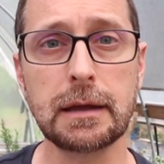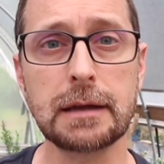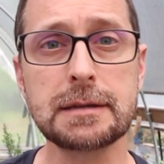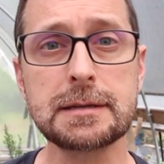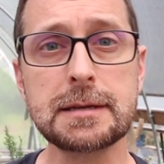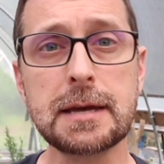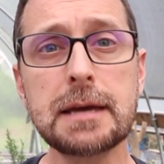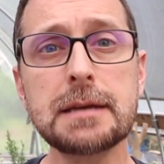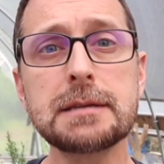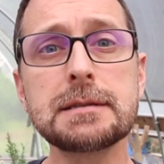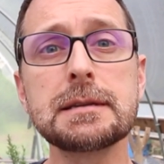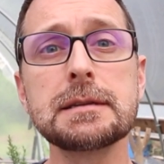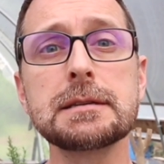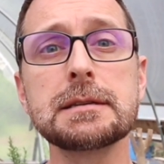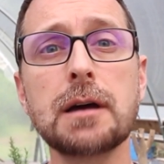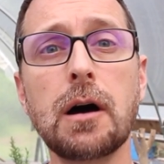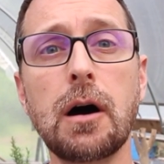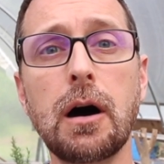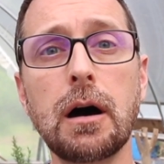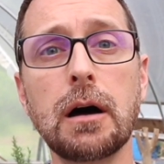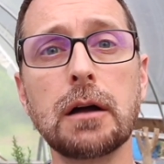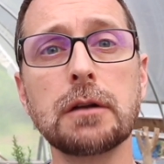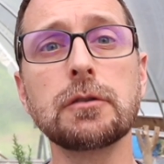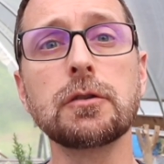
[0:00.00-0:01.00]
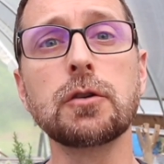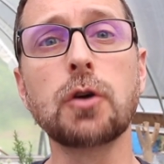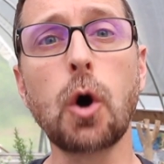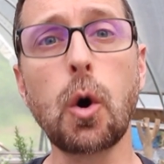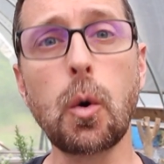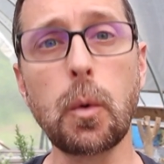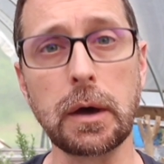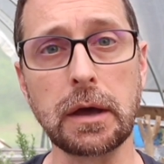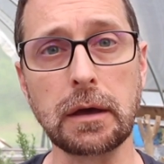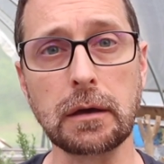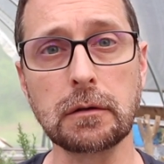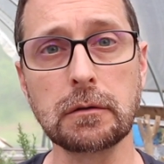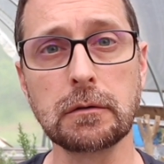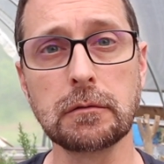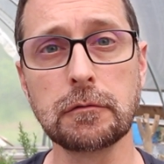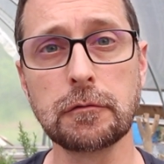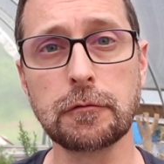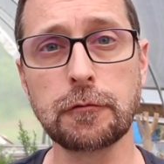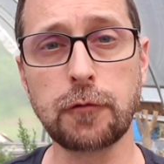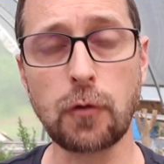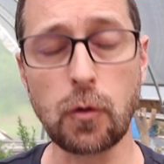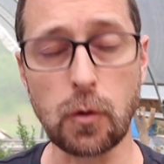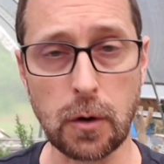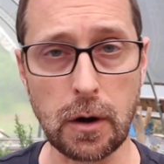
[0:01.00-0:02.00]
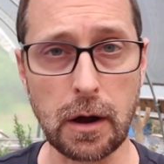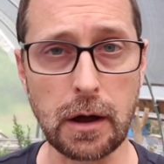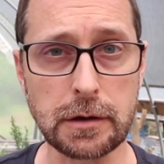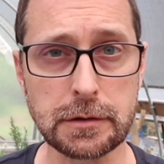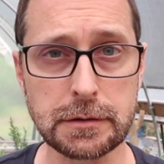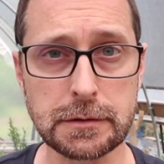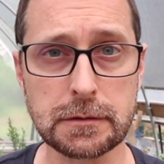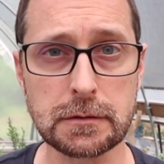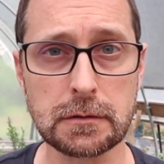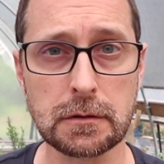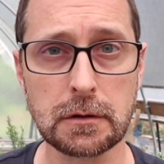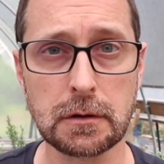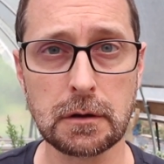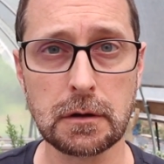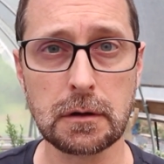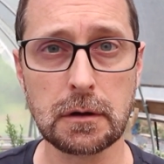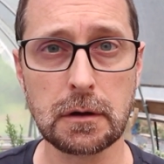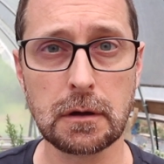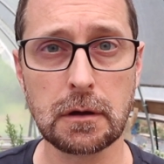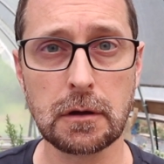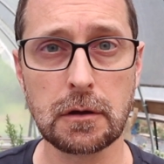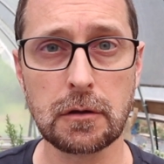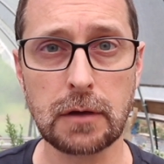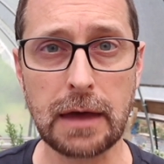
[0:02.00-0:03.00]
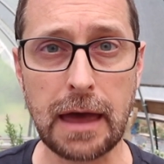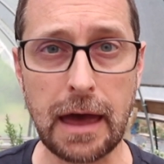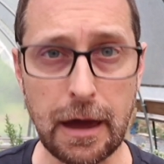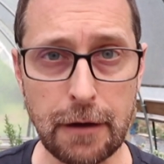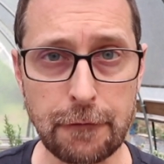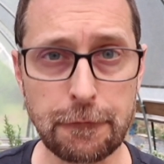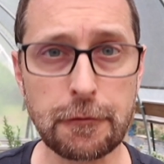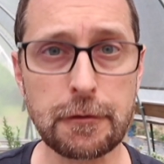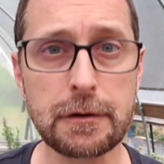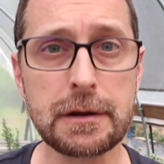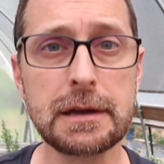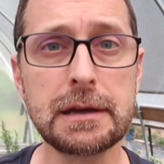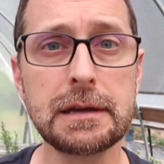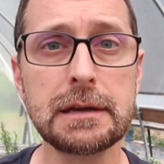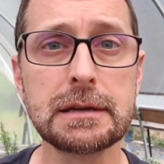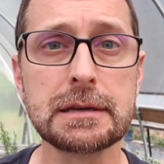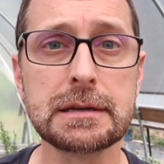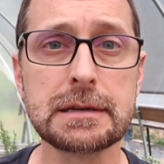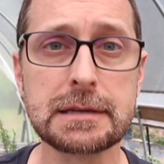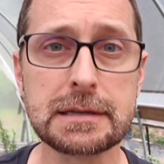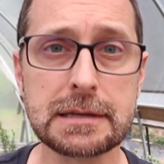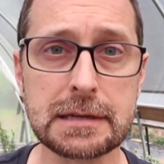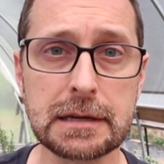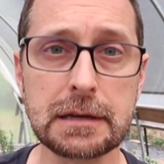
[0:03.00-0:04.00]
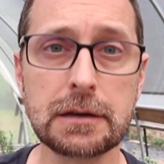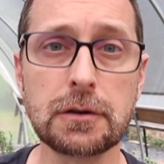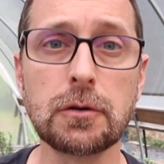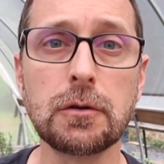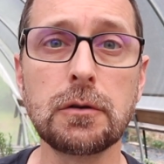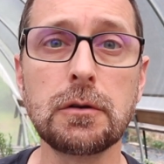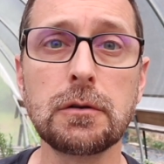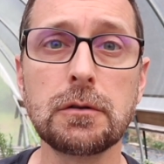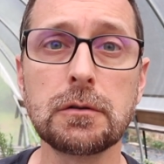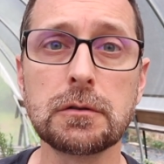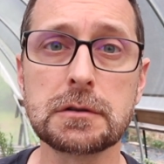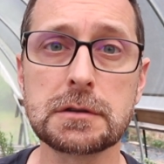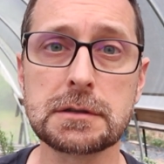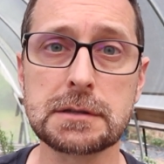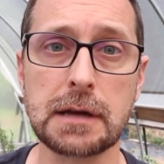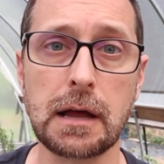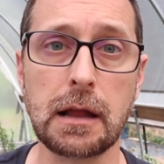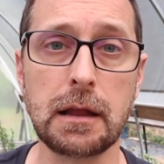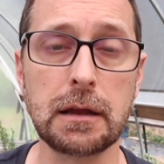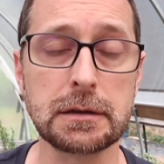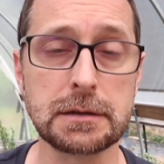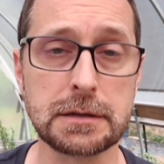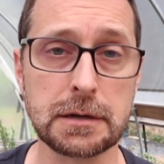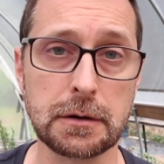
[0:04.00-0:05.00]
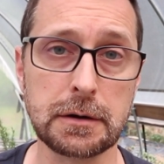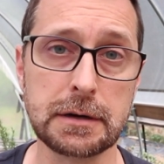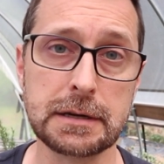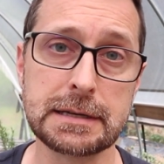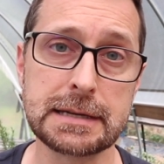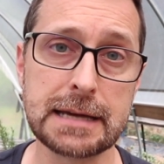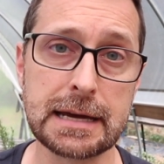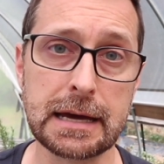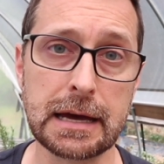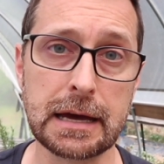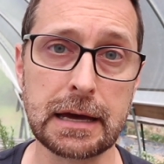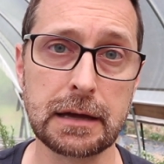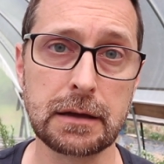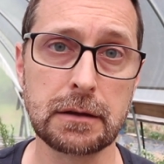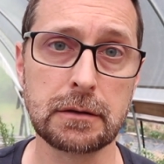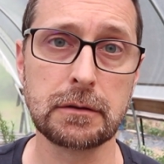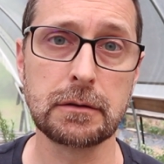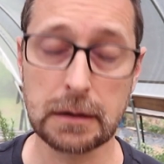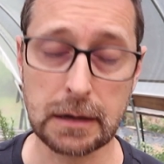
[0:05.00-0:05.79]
That test is ongoing for us every single solitary day.